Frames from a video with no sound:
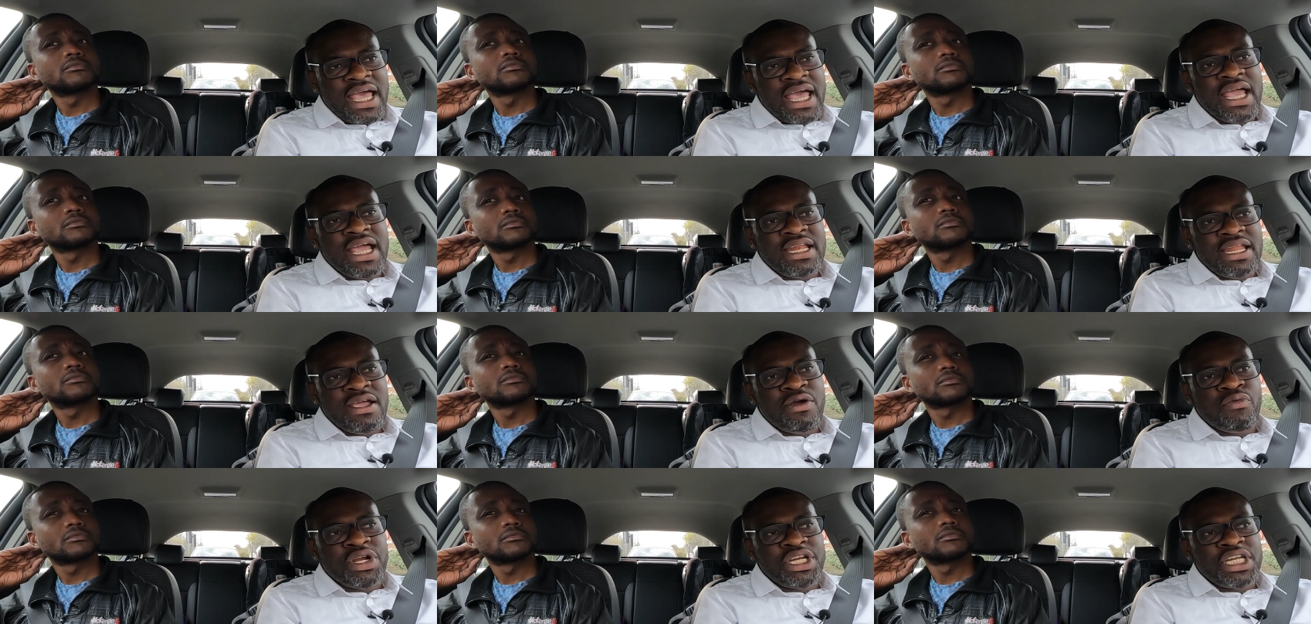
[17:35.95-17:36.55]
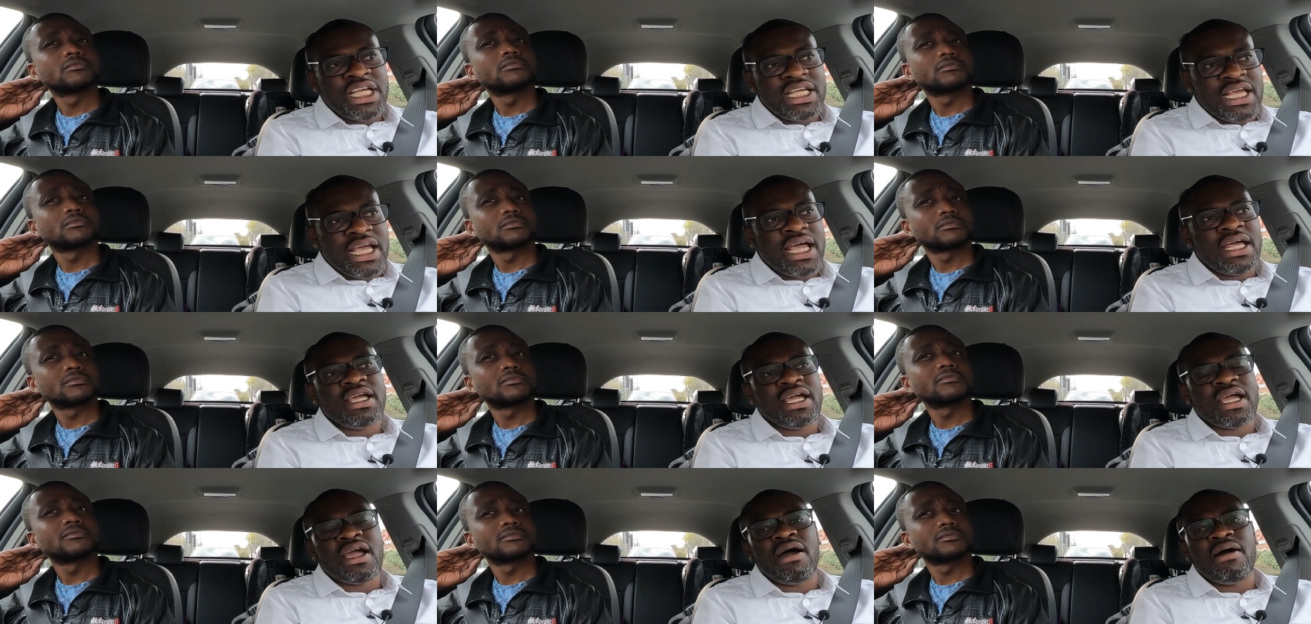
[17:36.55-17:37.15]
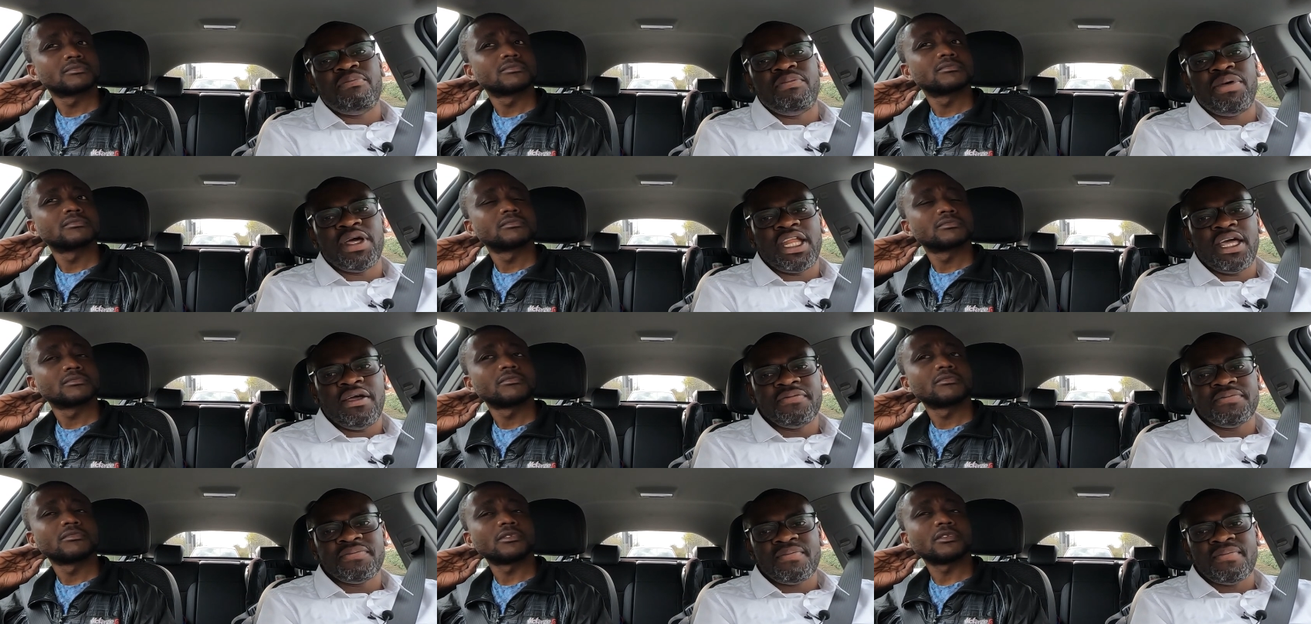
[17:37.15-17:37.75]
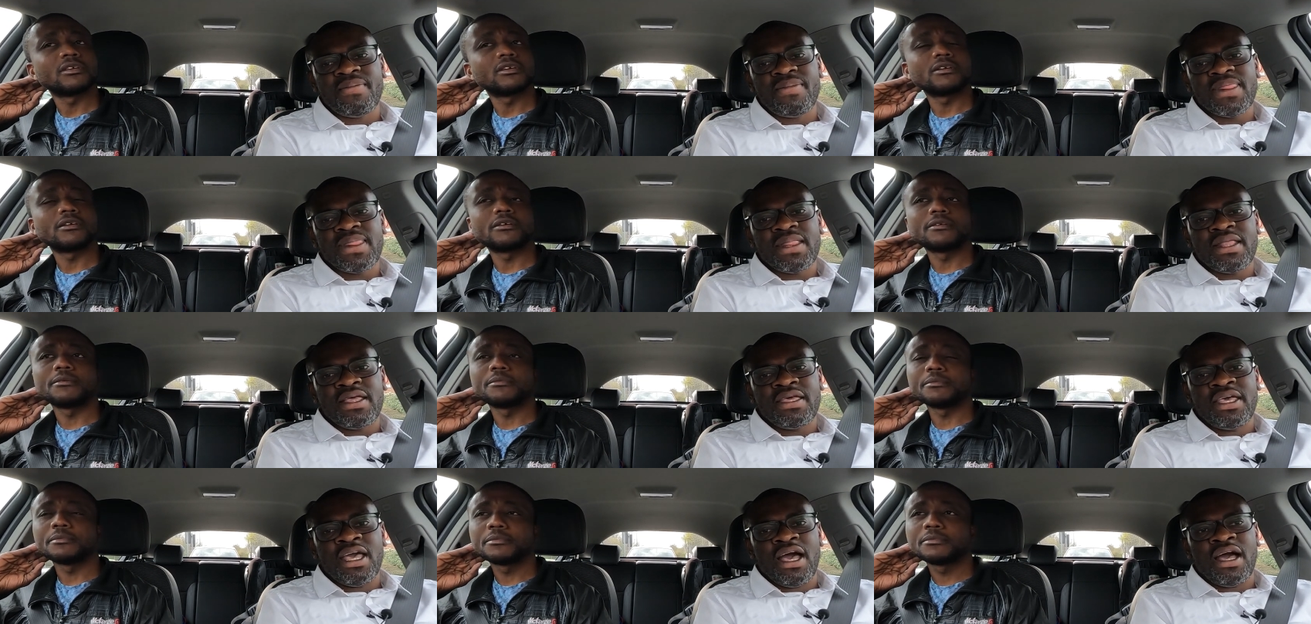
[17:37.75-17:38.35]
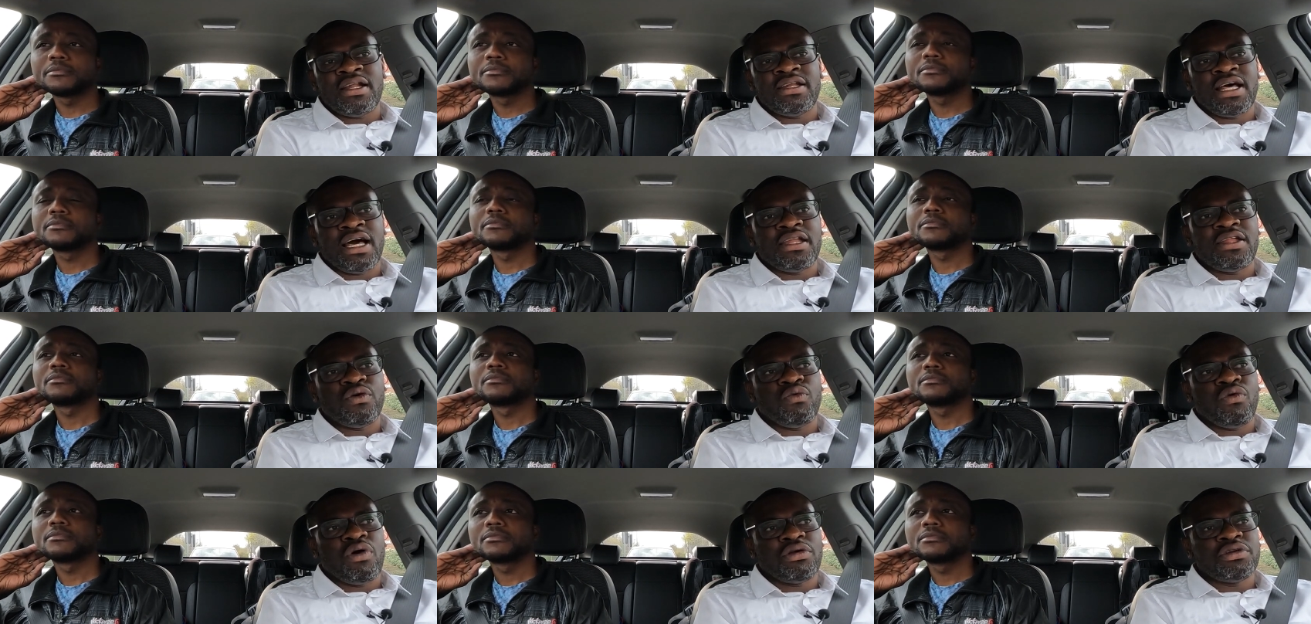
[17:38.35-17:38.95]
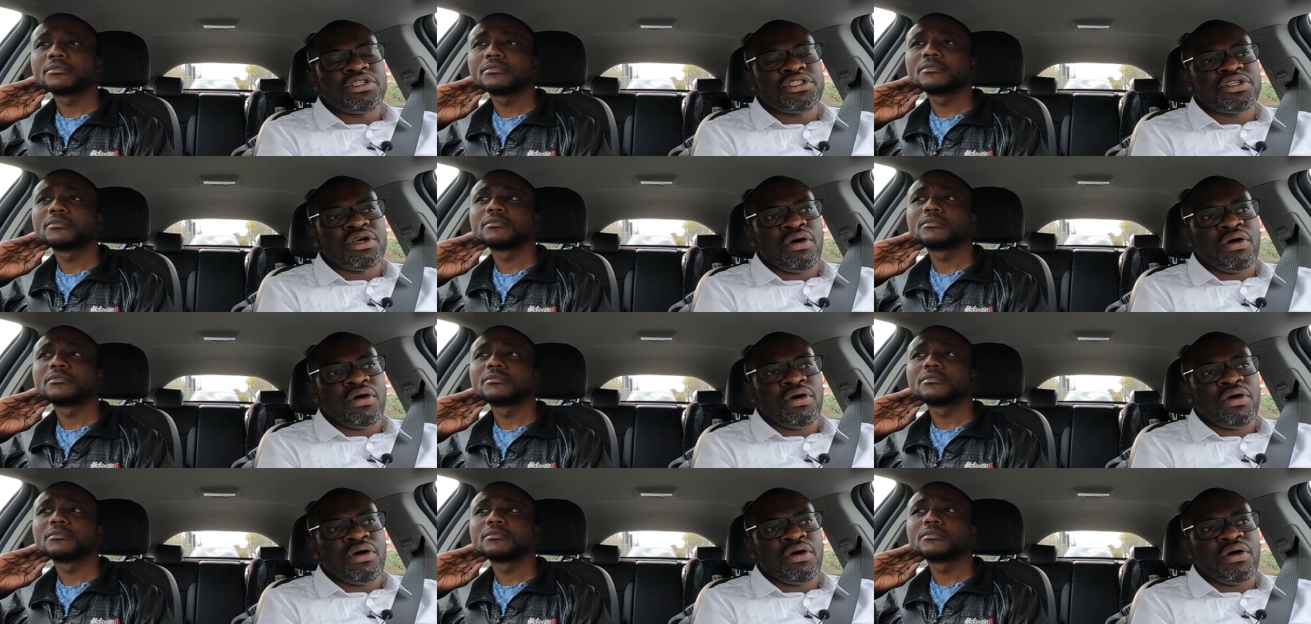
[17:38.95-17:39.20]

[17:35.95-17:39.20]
Speaker 1: any within any company, yeah, yeah that they want.